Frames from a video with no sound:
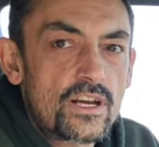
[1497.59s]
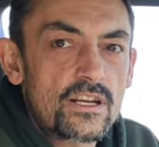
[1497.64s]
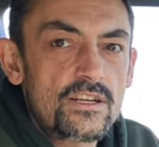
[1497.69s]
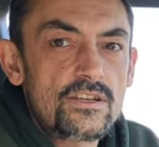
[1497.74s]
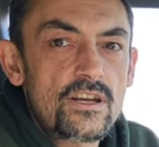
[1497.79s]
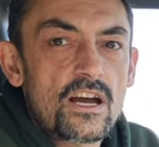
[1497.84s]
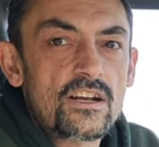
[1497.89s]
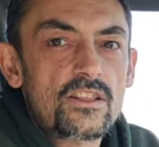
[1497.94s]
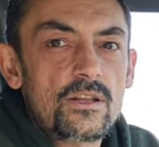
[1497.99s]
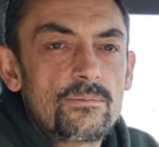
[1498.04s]

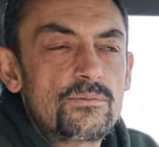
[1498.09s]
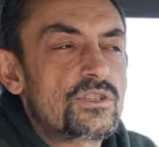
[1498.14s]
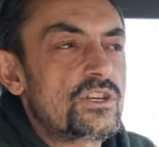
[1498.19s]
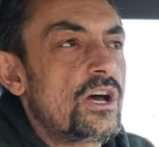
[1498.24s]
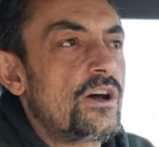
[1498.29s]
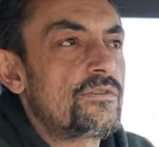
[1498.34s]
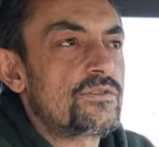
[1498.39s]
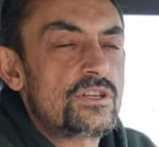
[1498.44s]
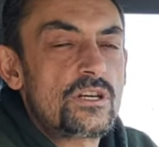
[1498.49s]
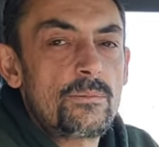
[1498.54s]
conduct
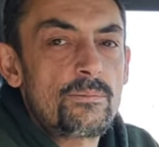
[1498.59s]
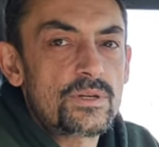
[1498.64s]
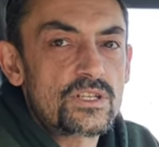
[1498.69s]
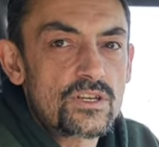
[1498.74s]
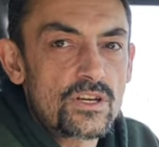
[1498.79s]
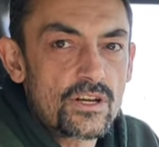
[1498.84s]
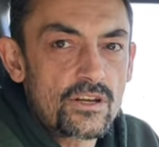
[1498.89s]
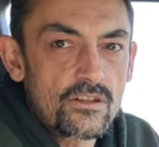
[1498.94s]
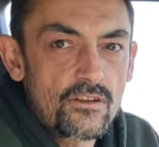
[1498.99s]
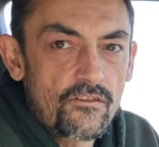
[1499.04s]
themselves in a
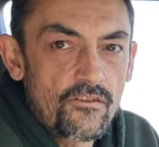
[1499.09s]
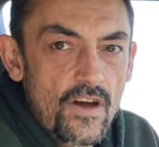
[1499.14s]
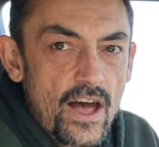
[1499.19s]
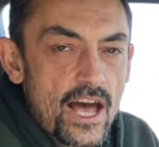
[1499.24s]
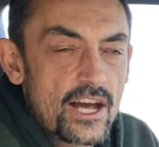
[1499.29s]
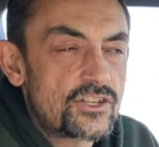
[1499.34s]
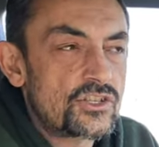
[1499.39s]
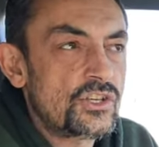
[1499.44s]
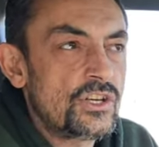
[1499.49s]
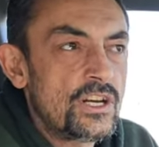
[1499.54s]
particular
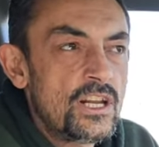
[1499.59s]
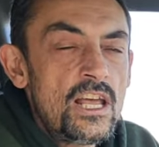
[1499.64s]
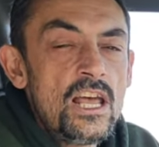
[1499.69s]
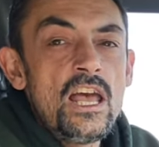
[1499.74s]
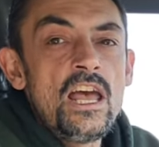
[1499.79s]
fashion